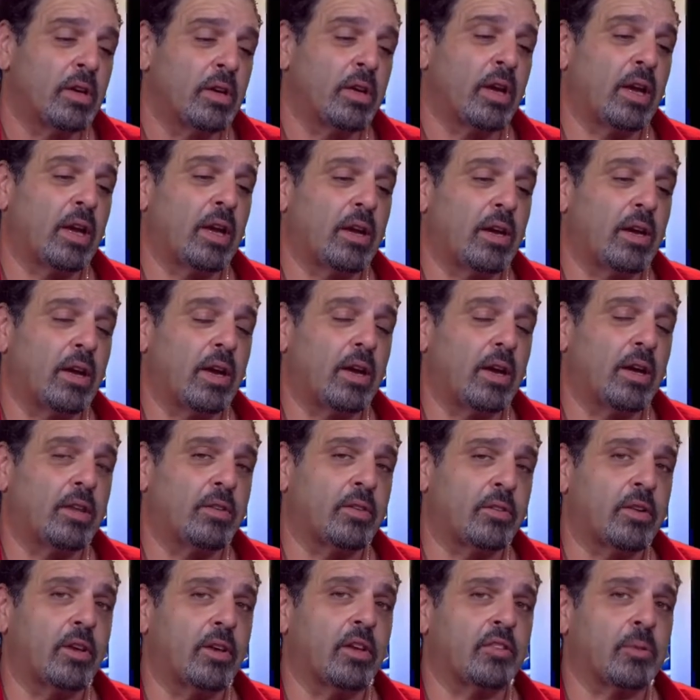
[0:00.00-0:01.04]
And
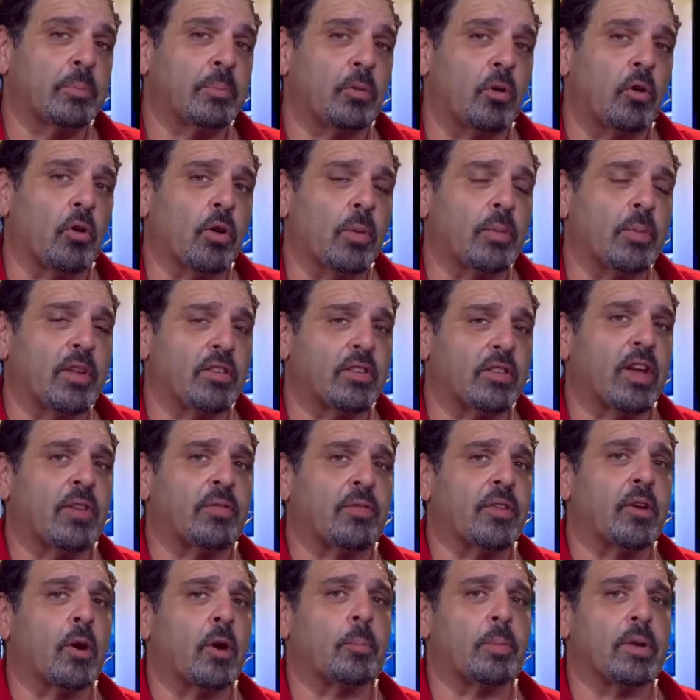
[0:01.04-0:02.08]
it's, it's a program that's
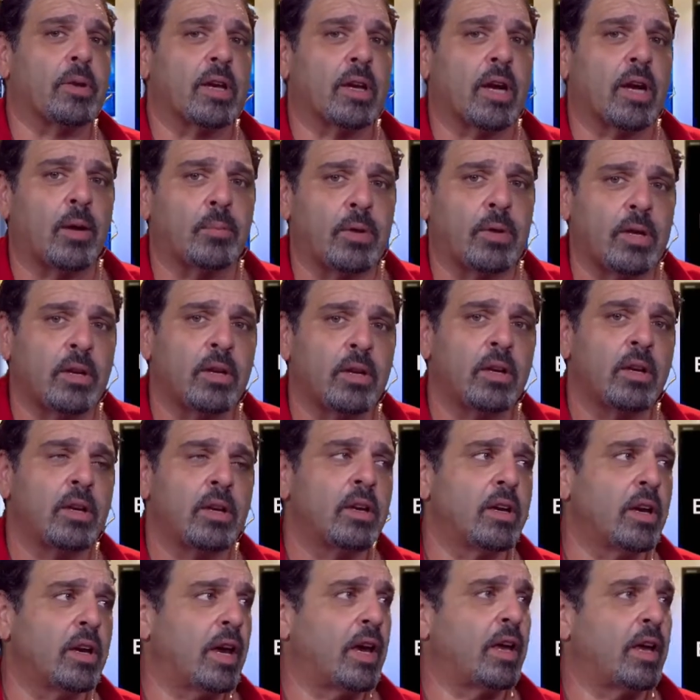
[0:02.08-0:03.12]
definitely up and coming
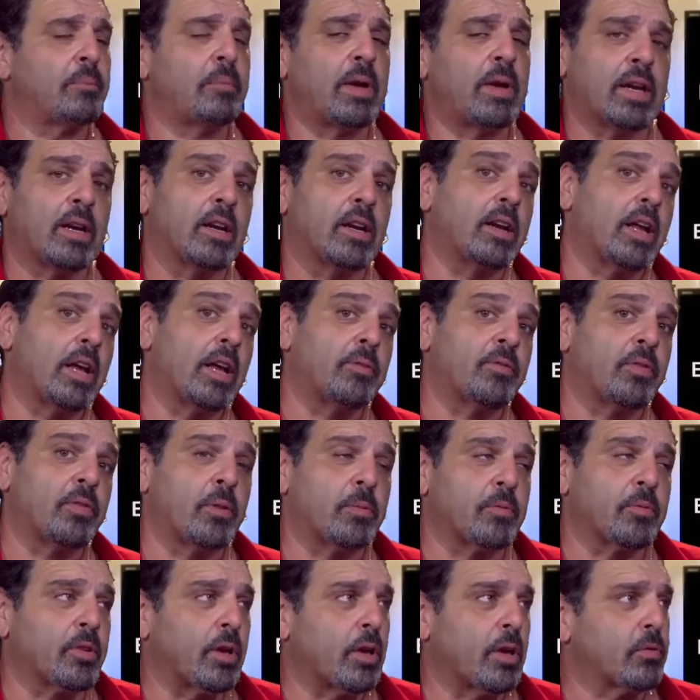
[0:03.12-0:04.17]
and making a name for
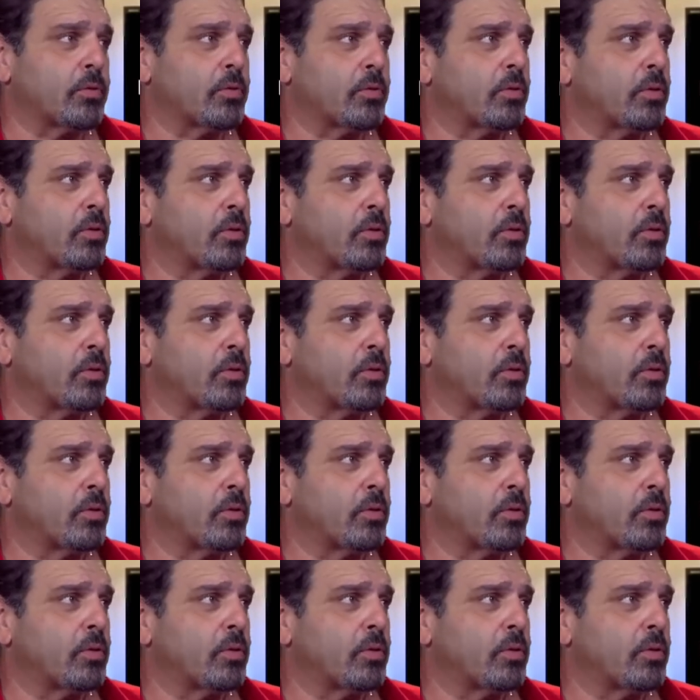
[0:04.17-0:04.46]
themselves.